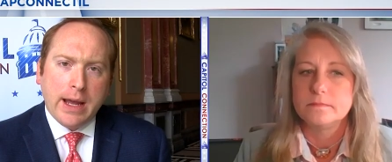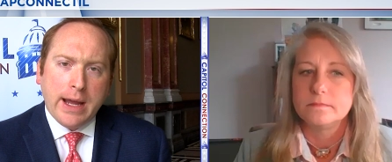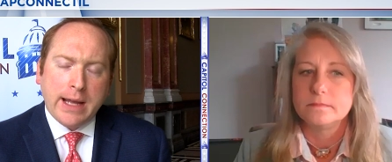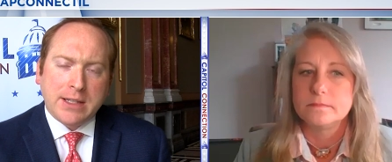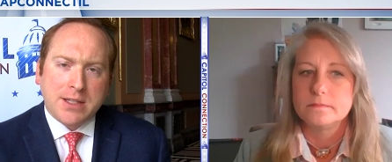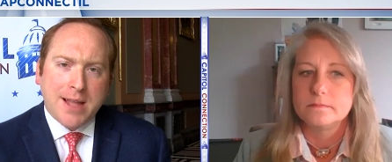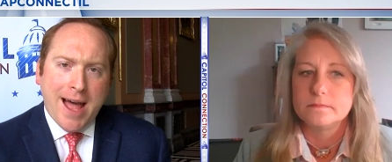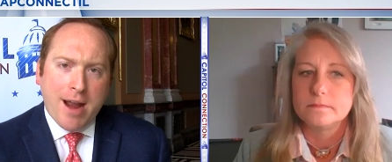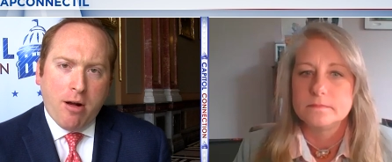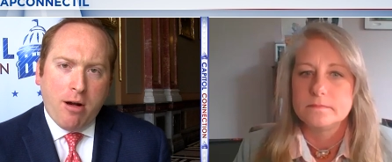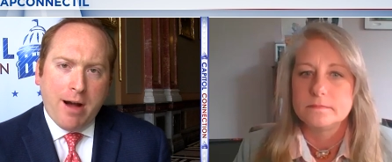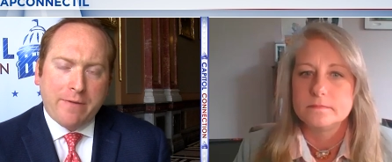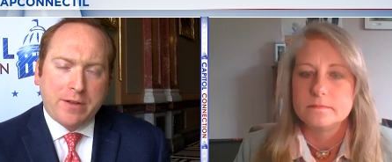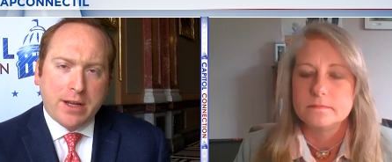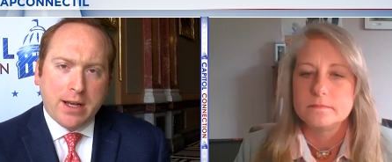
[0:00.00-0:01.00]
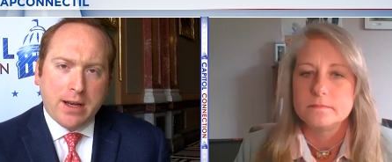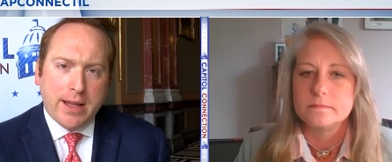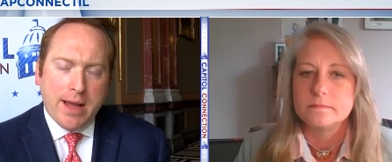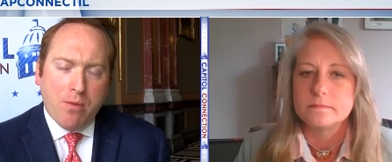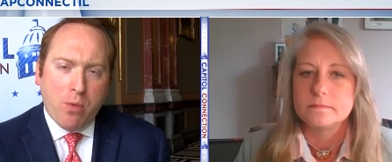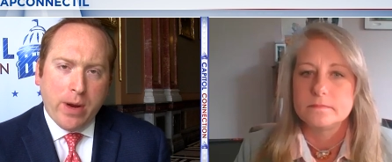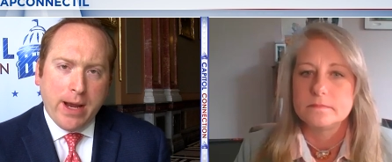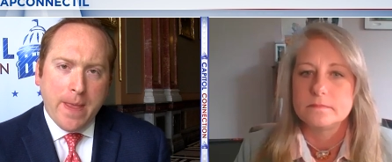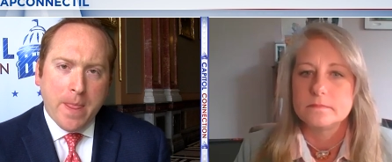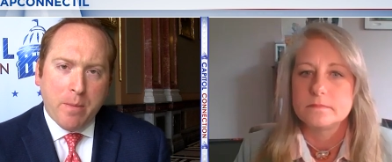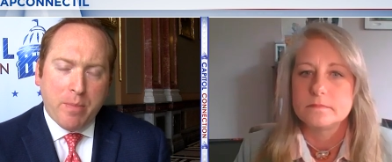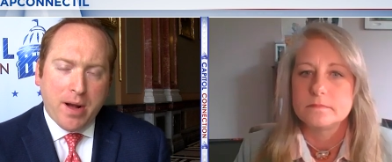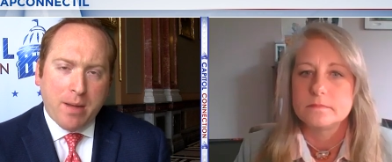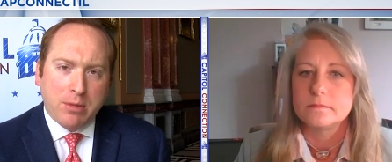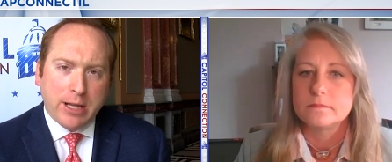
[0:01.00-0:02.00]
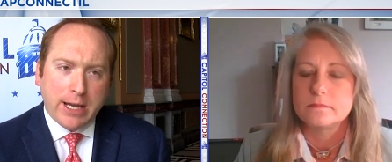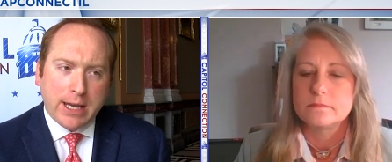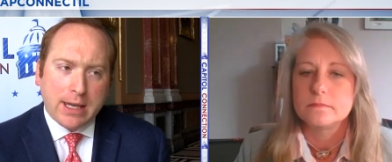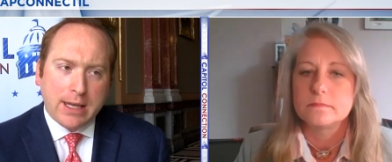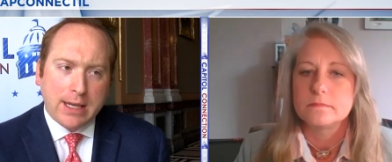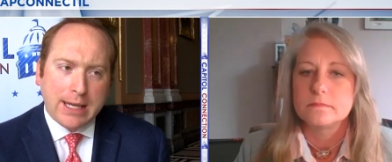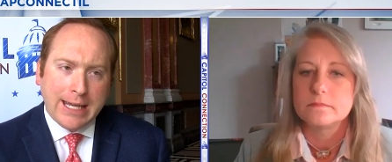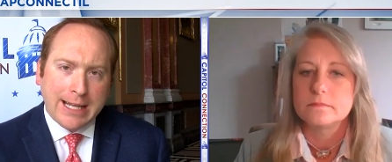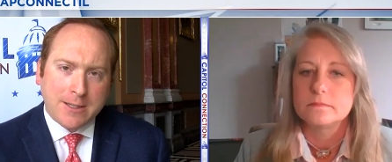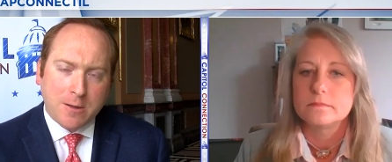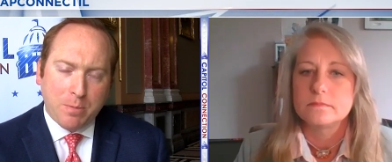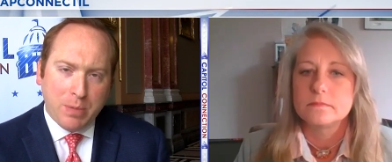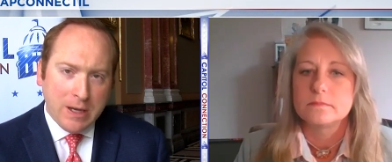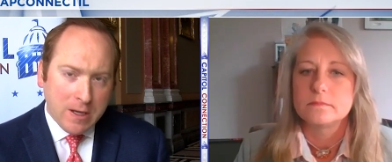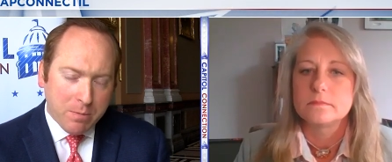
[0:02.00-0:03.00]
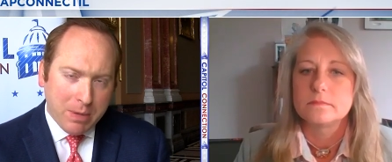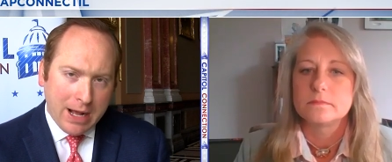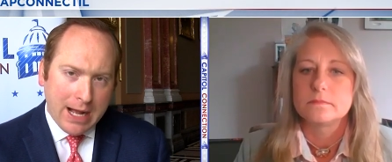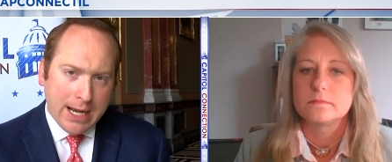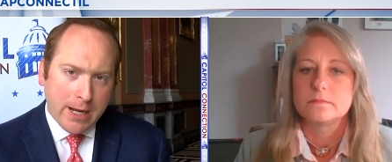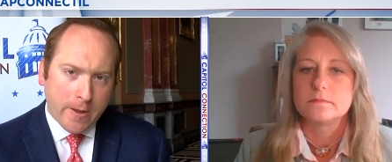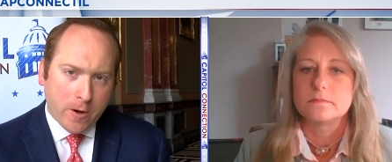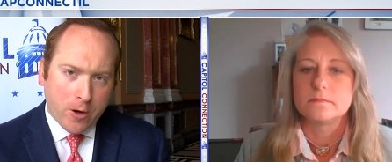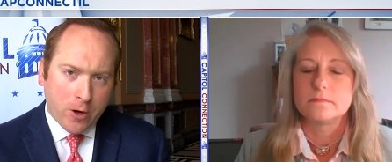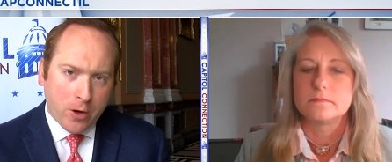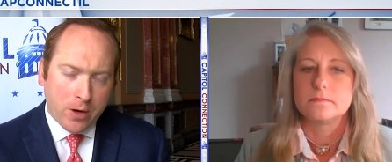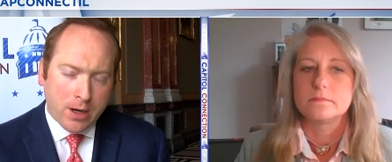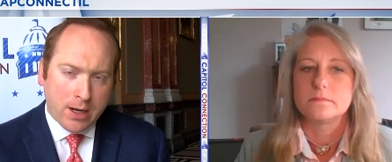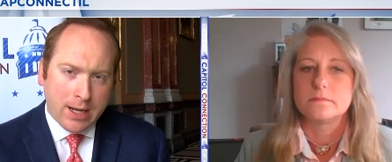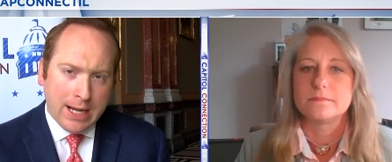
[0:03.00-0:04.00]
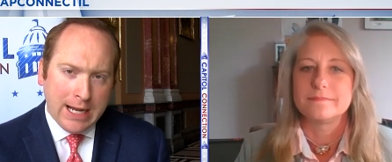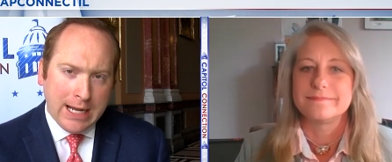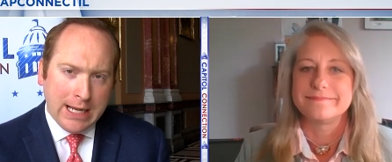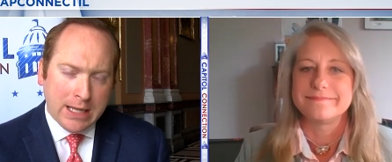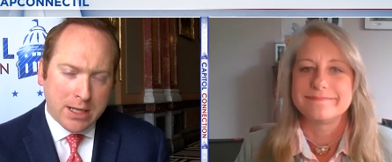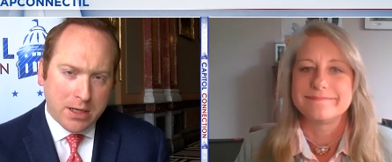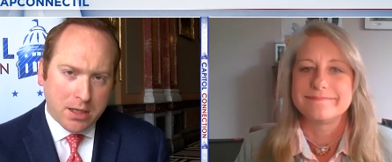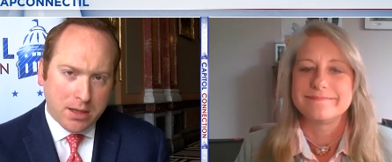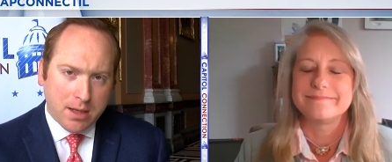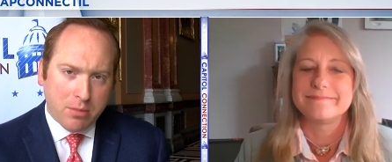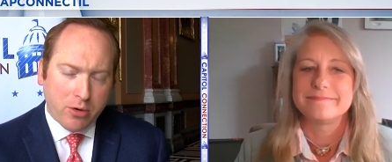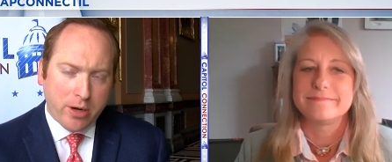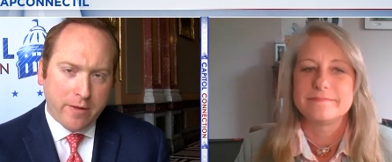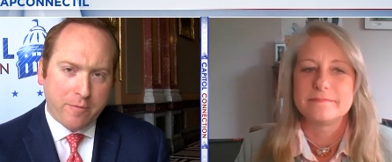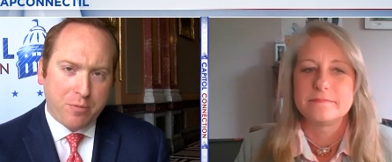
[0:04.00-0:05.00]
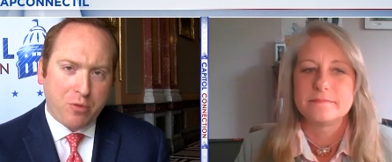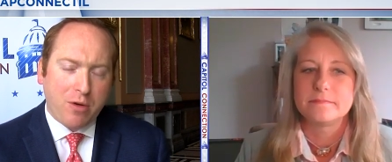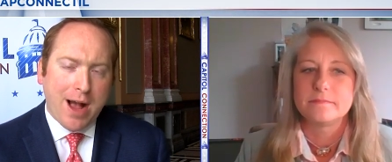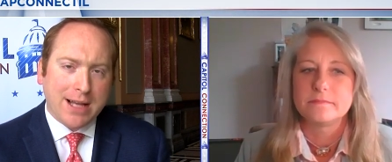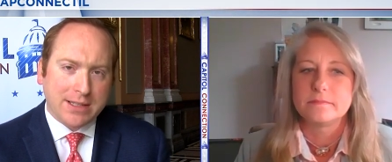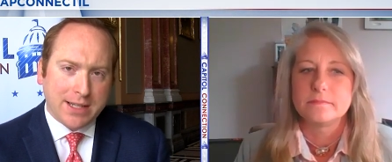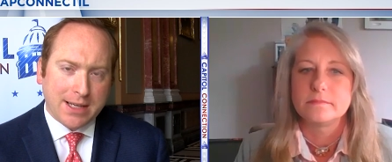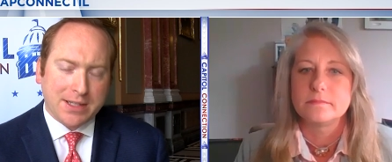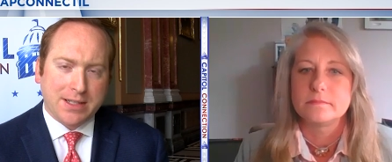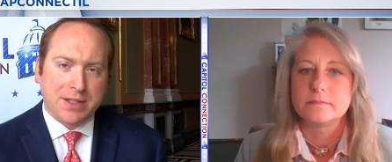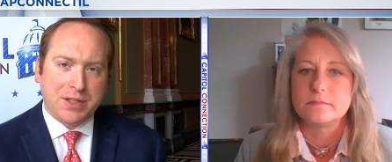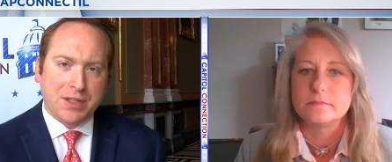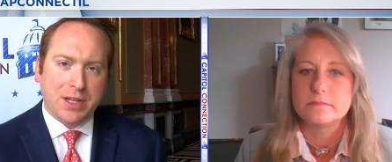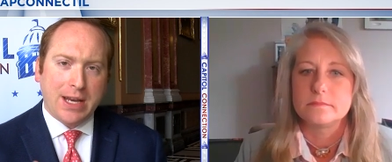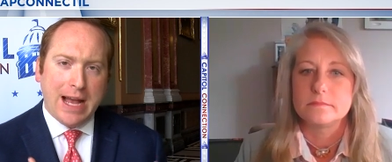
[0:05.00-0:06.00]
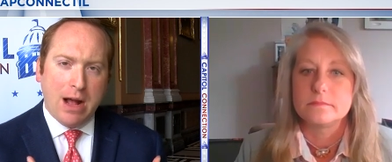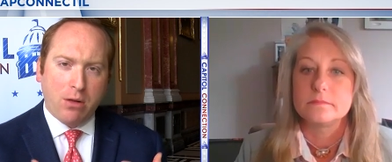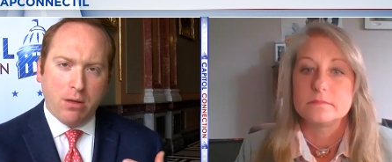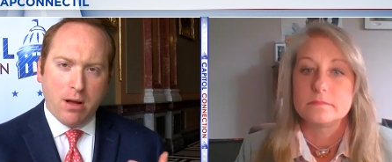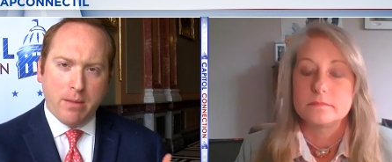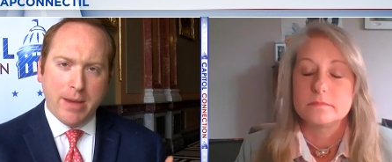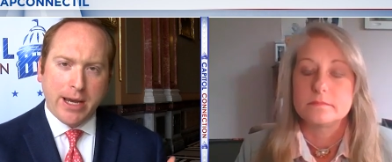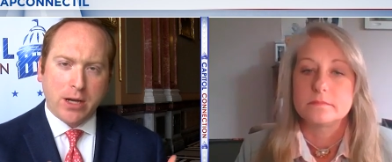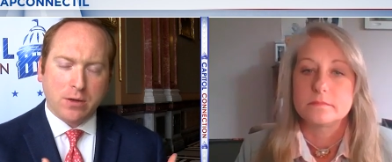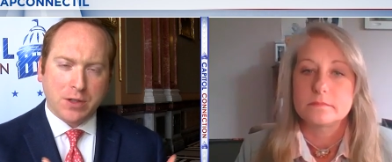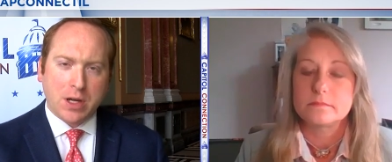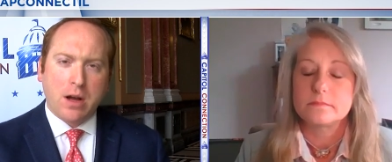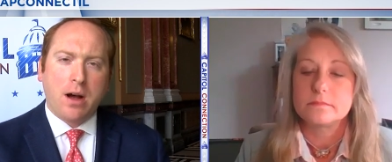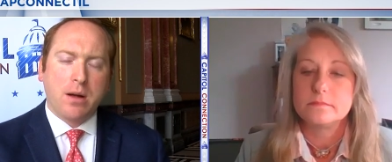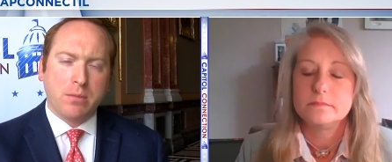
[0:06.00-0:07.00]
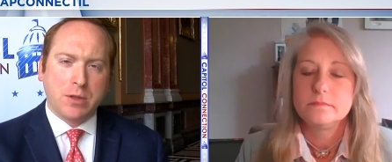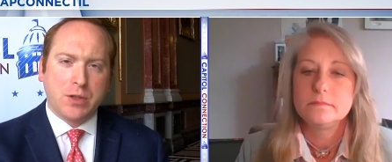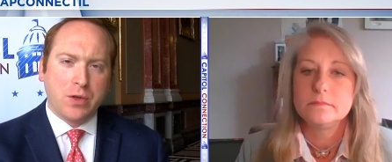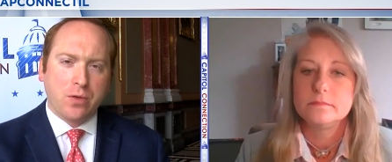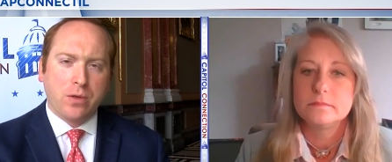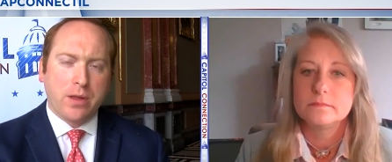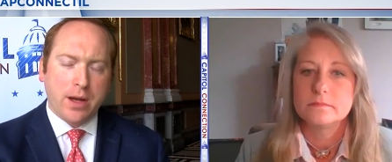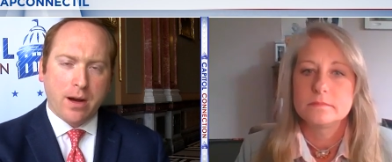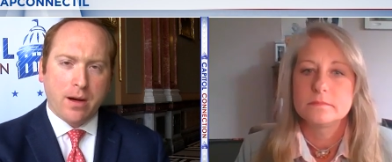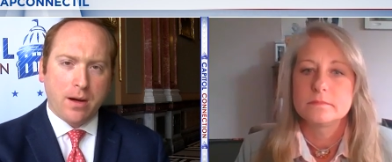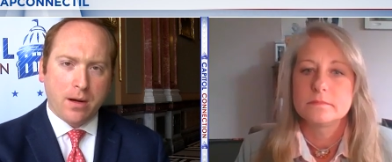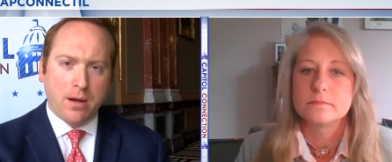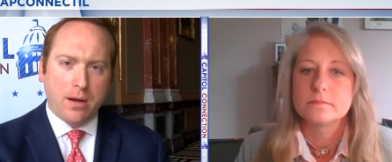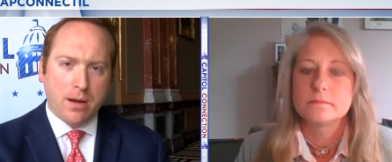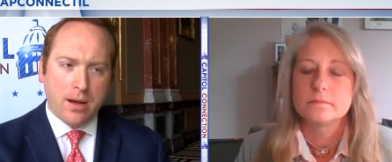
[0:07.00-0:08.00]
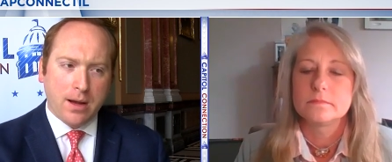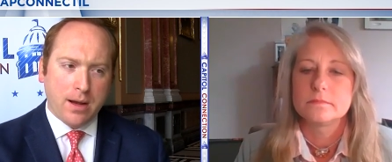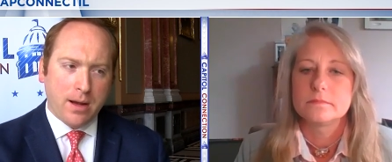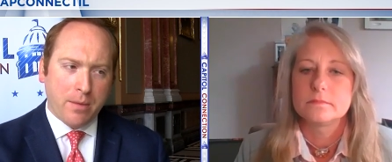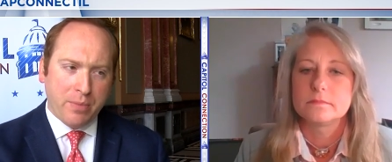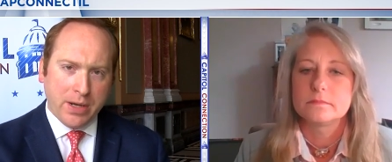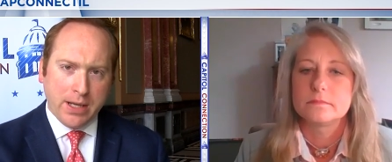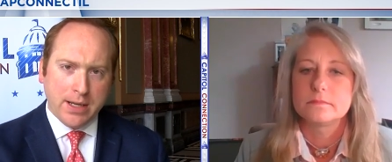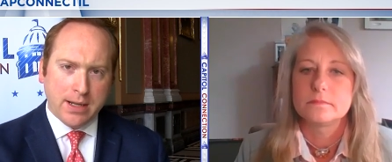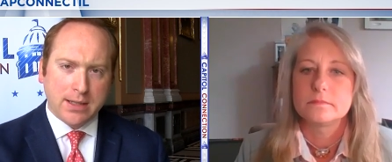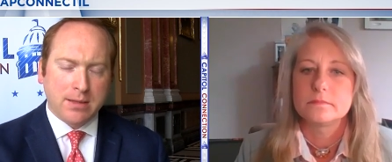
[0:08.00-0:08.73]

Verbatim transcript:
Speaker 1: it's not often that we in the public get to peek behind the curtain in the deliberative process to see how lawmakers come to their uh, opinion.